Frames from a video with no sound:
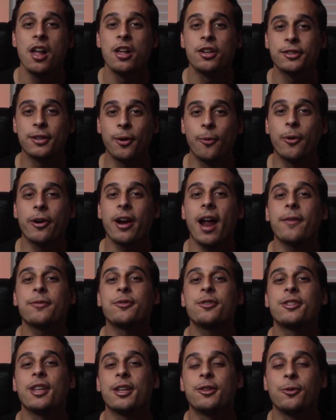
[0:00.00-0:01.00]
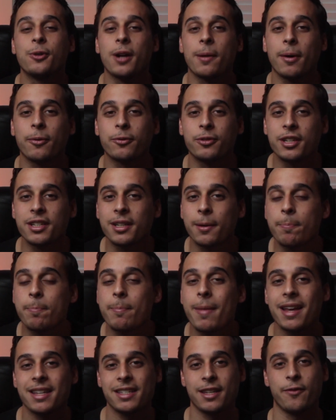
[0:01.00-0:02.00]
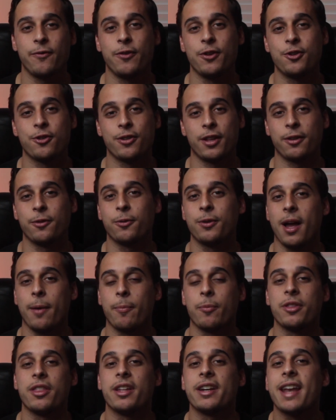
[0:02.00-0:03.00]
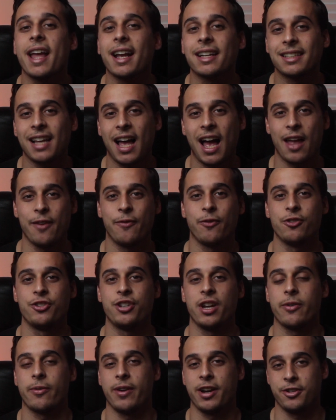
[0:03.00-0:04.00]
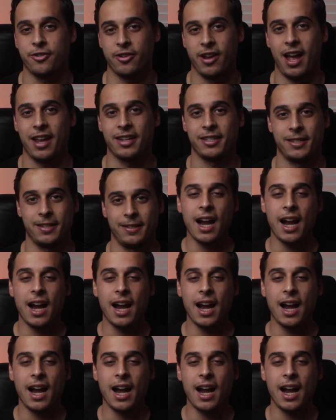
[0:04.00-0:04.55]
So we'll have to stay tuned about this amazing feature that could come with the next iPhone generation, guys.